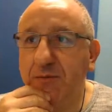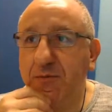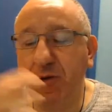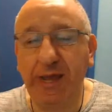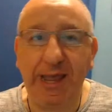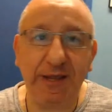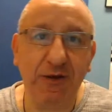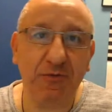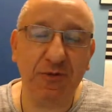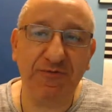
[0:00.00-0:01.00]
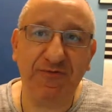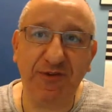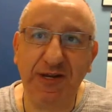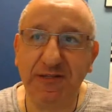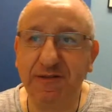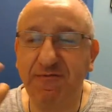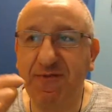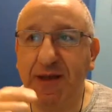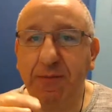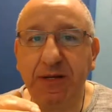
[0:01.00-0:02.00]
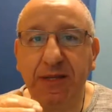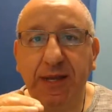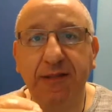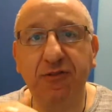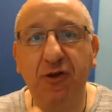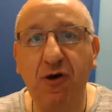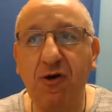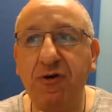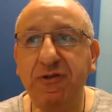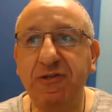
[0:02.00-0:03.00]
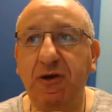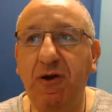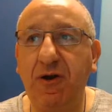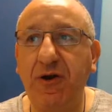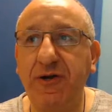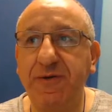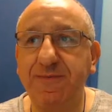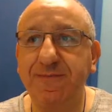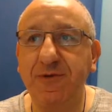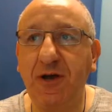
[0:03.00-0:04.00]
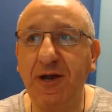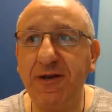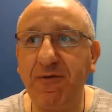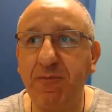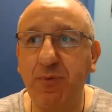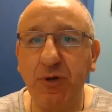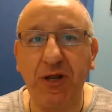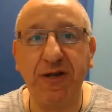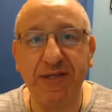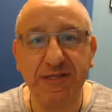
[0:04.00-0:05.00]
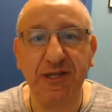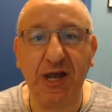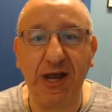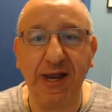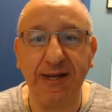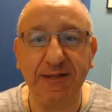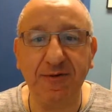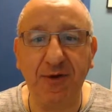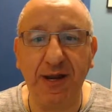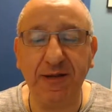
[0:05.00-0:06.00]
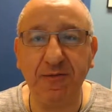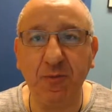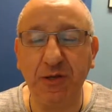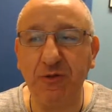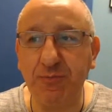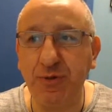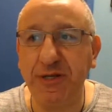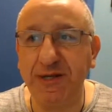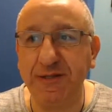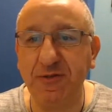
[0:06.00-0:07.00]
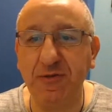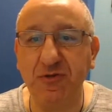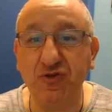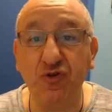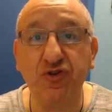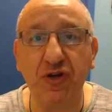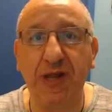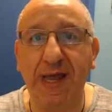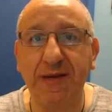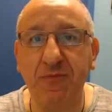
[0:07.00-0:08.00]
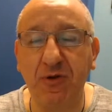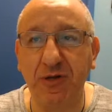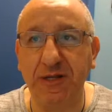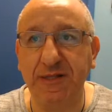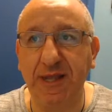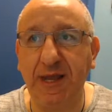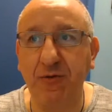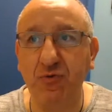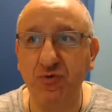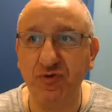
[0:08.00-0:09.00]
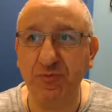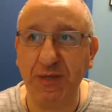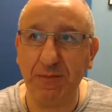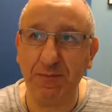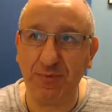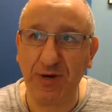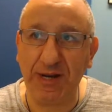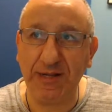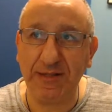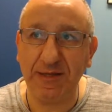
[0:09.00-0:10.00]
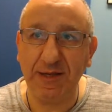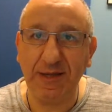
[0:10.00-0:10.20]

we want to hang out with friends or family and dogs are kind of put aside right when you put a social animal like that who's been bred